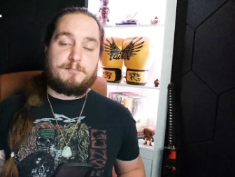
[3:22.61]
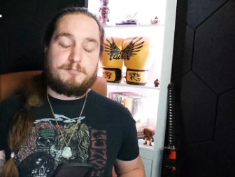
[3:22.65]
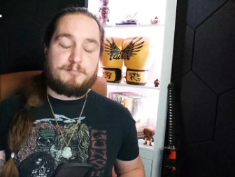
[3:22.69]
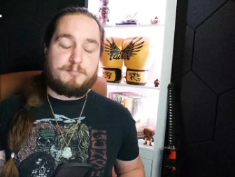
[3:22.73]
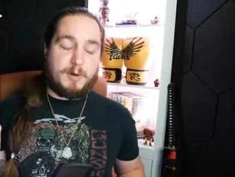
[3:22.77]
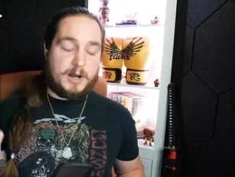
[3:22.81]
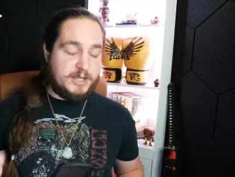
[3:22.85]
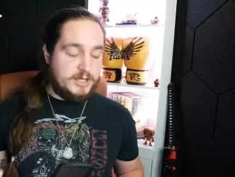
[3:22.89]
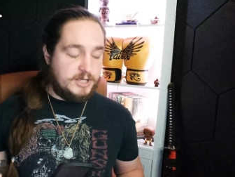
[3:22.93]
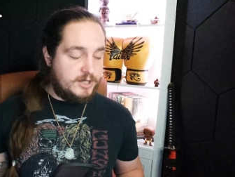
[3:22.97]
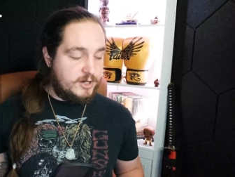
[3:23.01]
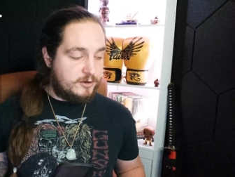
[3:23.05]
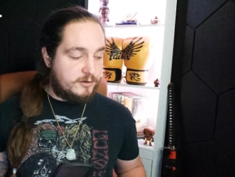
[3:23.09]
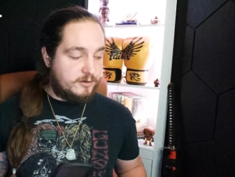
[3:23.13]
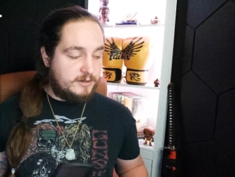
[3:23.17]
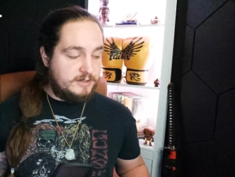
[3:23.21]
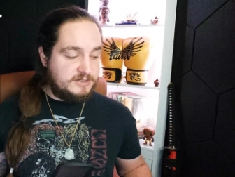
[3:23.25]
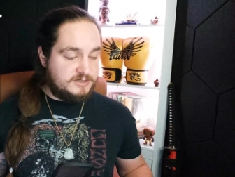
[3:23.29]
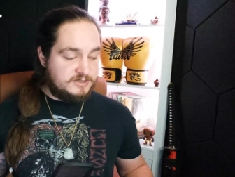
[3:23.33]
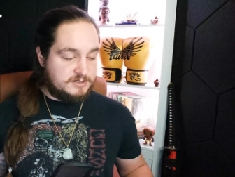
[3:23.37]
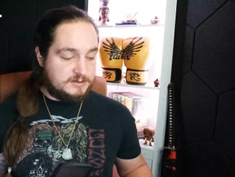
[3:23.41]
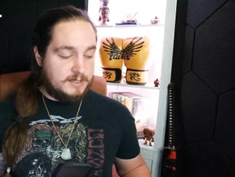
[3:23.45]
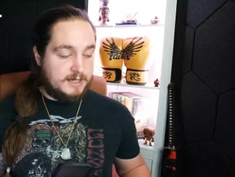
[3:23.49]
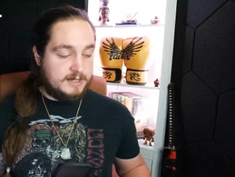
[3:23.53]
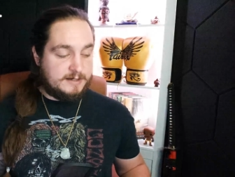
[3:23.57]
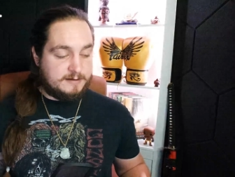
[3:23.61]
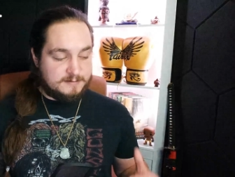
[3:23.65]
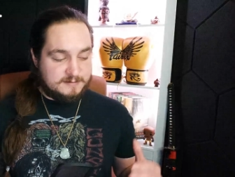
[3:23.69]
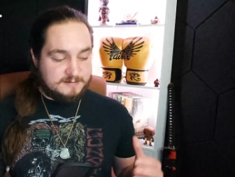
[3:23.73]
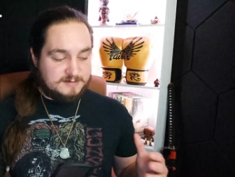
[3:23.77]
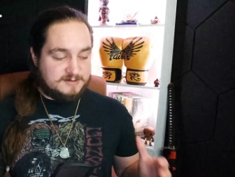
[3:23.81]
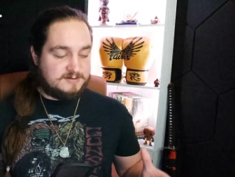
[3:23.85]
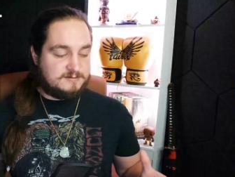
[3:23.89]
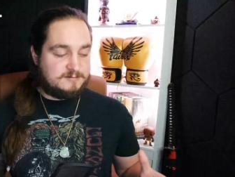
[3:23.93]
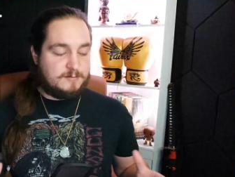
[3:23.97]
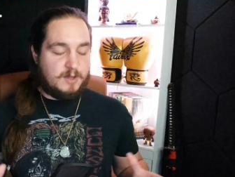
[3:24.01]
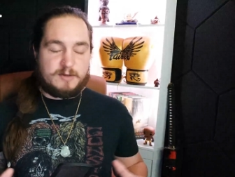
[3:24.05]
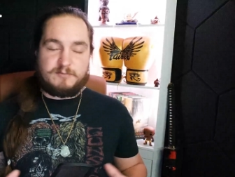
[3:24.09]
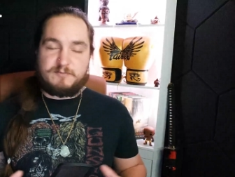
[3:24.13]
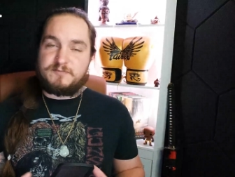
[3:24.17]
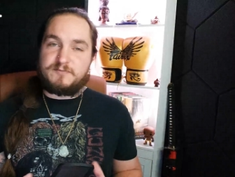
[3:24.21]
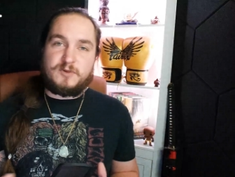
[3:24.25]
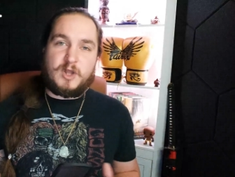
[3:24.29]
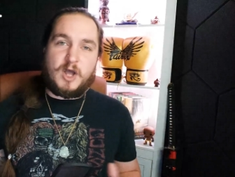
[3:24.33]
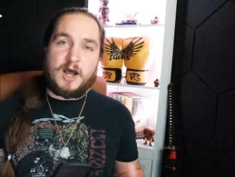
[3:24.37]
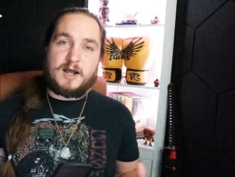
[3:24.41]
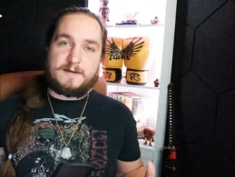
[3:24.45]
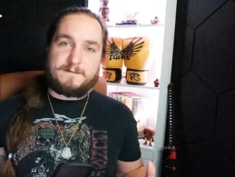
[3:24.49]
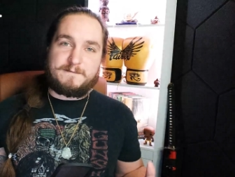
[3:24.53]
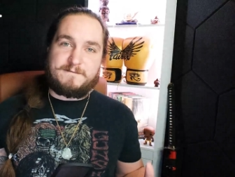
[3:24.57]
But Yuri's like
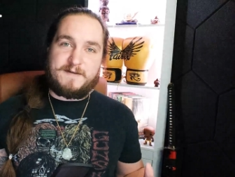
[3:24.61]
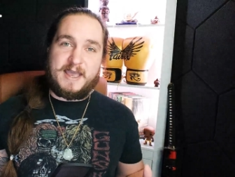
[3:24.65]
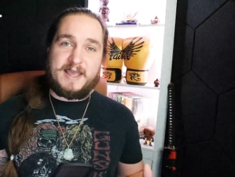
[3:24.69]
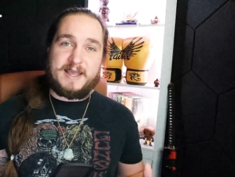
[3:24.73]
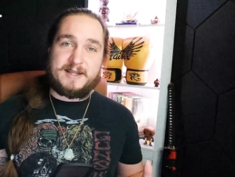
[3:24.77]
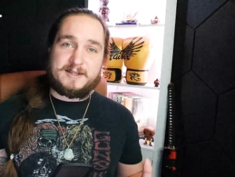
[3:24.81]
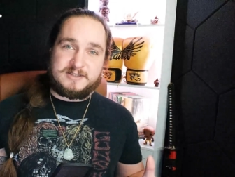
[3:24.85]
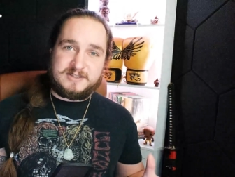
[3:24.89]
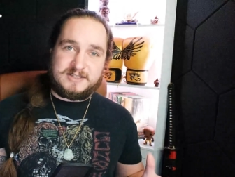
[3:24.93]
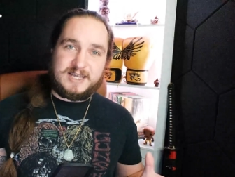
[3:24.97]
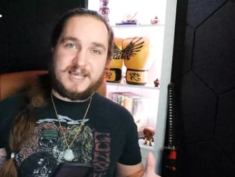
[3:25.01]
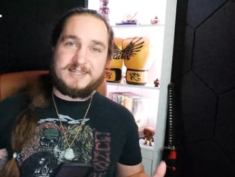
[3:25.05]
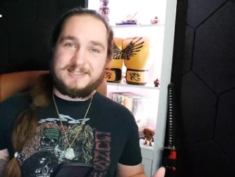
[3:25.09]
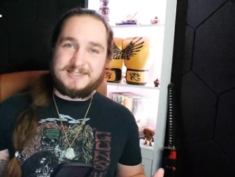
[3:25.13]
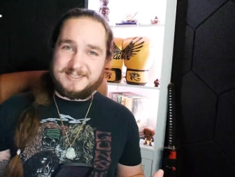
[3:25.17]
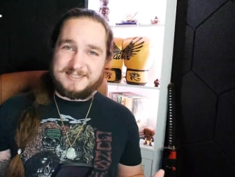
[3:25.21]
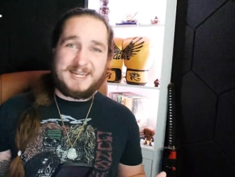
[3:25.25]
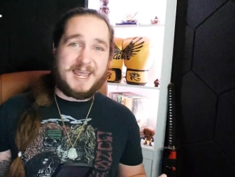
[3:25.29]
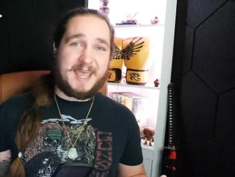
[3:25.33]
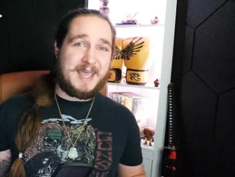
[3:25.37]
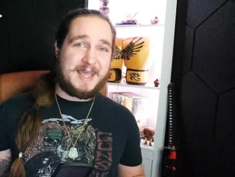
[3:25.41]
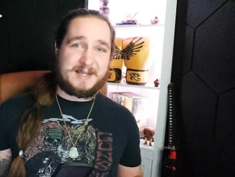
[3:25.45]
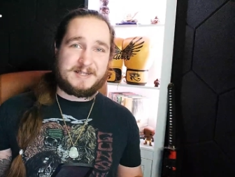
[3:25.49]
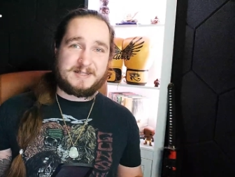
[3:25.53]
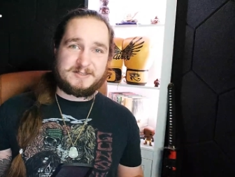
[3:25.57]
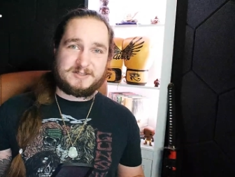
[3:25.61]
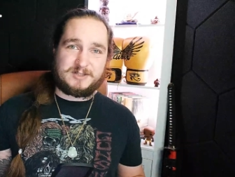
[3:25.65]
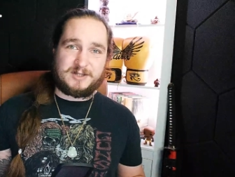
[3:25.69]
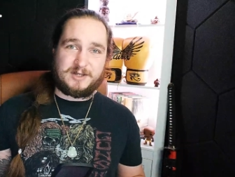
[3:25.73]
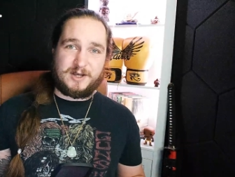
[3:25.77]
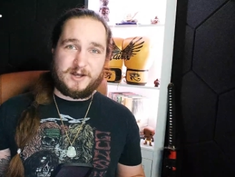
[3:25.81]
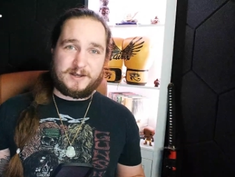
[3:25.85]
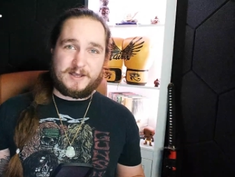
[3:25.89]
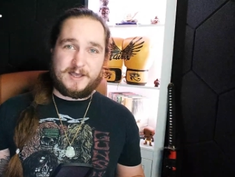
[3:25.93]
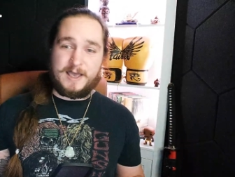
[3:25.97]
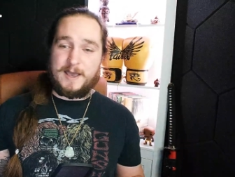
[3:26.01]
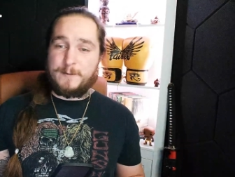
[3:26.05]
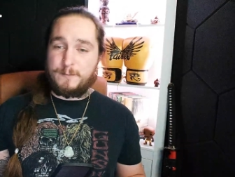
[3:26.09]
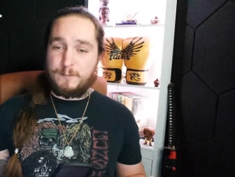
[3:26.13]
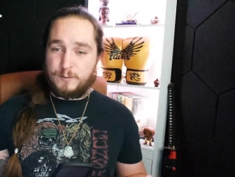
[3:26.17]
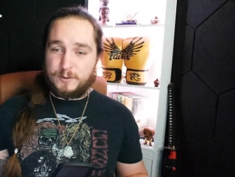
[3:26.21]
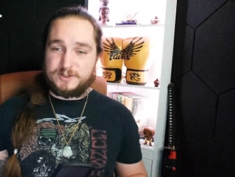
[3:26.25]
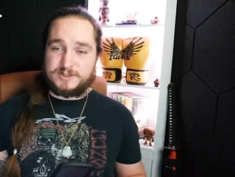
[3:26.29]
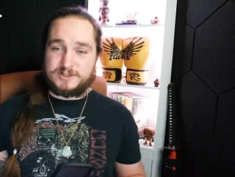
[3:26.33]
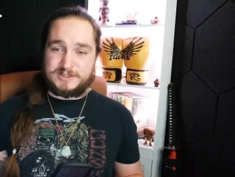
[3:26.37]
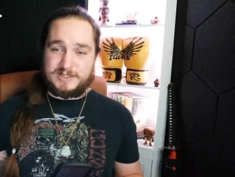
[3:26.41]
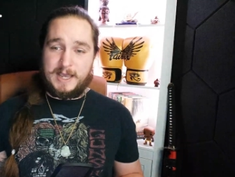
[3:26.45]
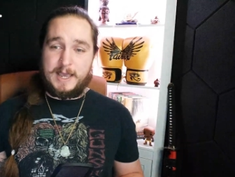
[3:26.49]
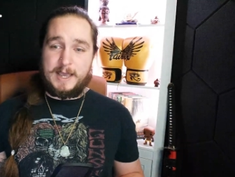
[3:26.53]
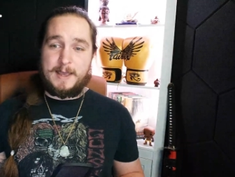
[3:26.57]
not fans, his stands, okay, we'll
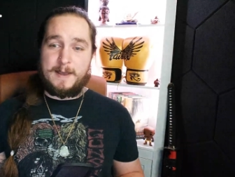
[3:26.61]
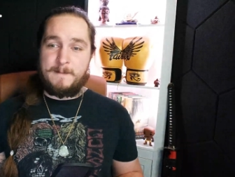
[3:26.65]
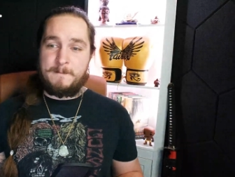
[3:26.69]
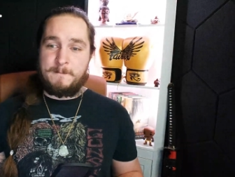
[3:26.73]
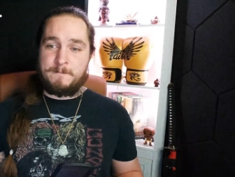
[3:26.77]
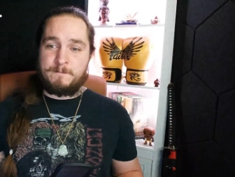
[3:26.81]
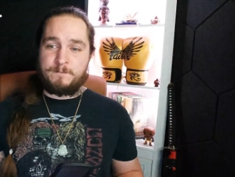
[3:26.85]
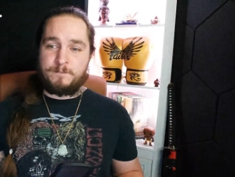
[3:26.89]
say,